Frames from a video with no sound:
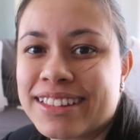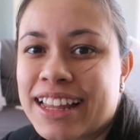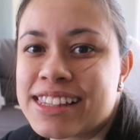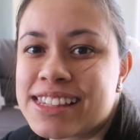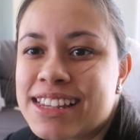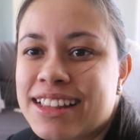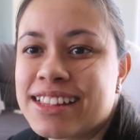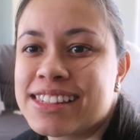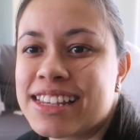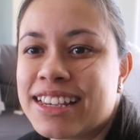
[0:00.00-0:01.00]
let's
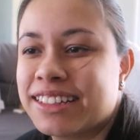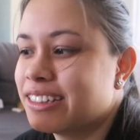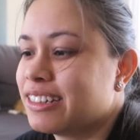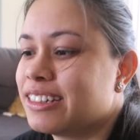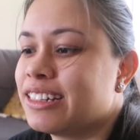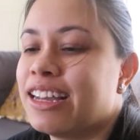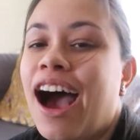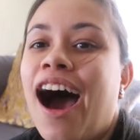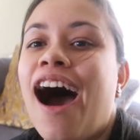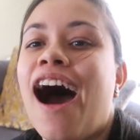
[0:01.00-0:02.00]
see.
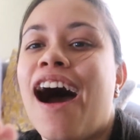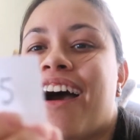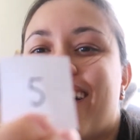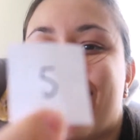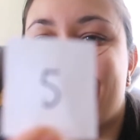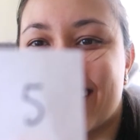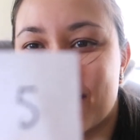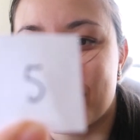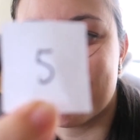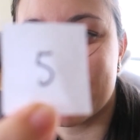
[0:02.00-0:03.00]
Oh,
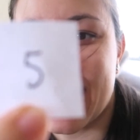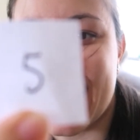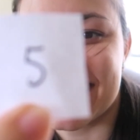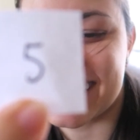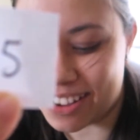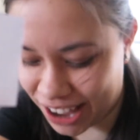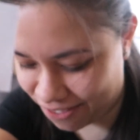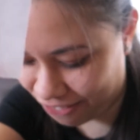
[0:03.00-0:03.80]
bless, okay,